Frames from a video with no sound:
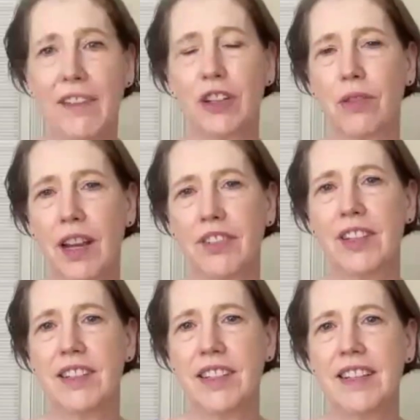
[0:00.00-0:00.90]
a
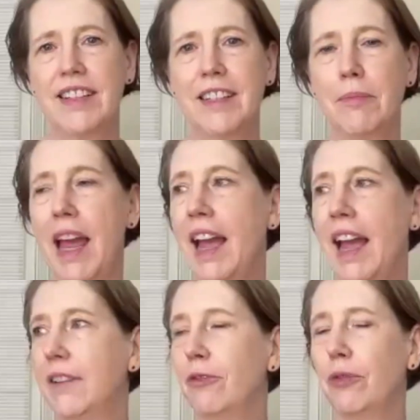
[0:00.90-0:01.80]
trusted system and
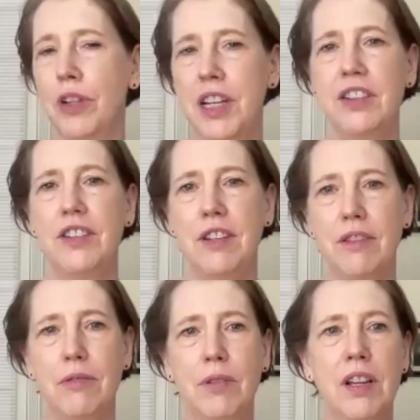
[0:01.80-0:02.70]
it frees right.
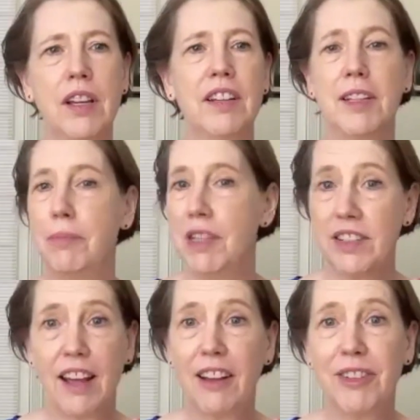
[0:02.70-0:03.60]
you to be
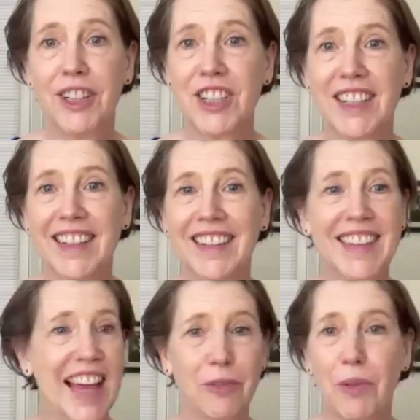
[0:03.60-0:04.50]
selfish.
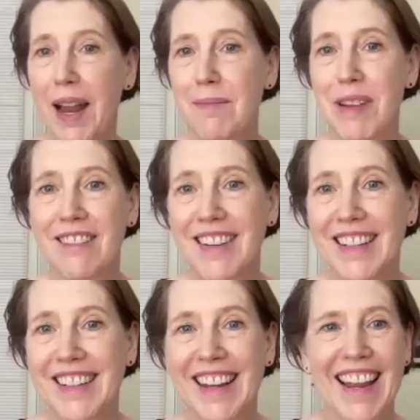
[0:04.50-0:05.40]
That's what right. I mean.
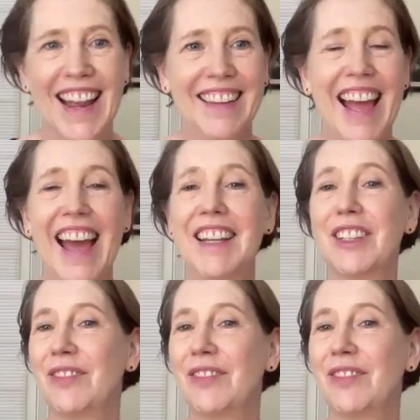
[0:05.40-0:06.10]
That nice. Is